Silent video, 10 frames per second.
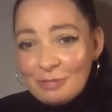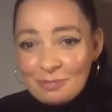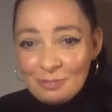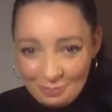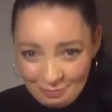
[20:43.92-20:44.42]

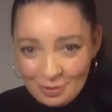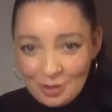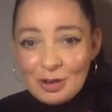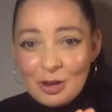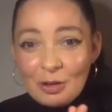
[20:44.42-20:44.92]

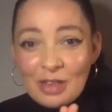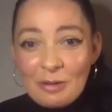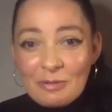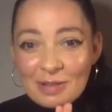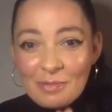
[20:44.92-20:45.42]
that
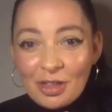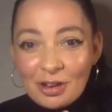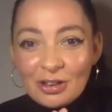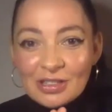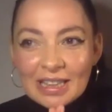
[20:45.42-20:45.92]
was
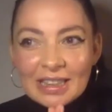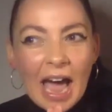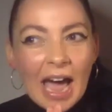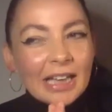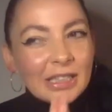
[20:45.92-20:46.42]
motherhood. And
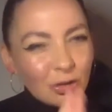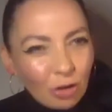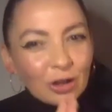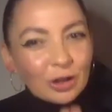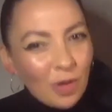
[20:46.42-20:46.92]
I, I
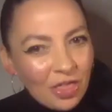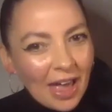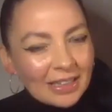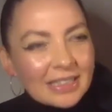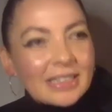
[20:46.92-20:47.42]
struggled with
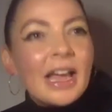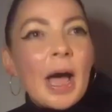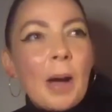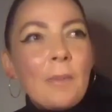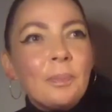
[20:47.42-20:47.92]
that
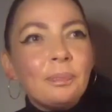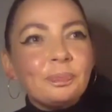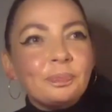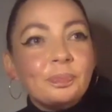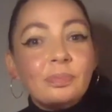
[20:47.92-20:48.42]
um,
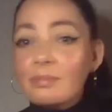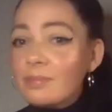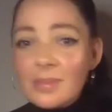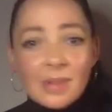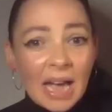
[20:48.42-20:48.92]

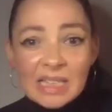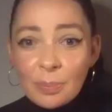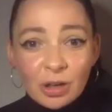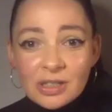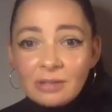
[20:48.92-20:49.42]
as a
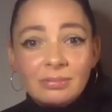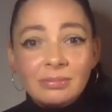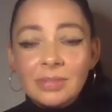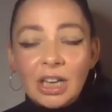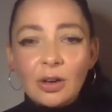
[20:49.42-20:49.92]
person.
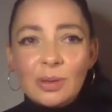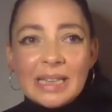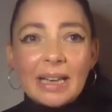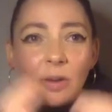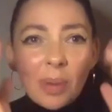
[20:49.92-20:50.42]
You know, it's
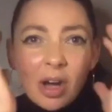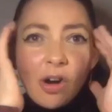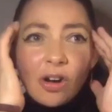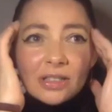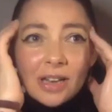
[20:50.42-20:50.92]
like, oh my
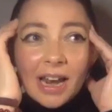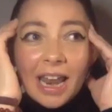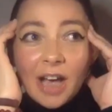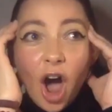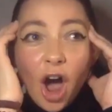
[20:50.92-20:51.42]
God,
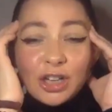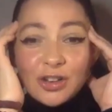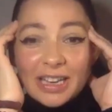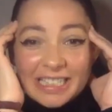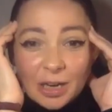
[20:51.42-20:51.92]
like how do
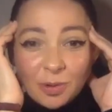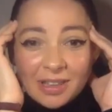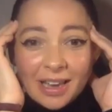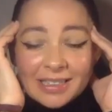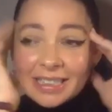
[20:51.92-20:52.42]
I deal with
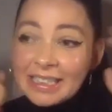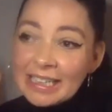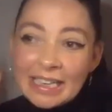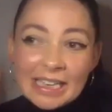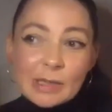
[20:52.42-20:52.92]
that?
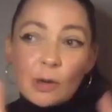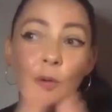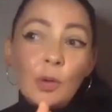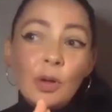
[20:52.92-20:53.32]
So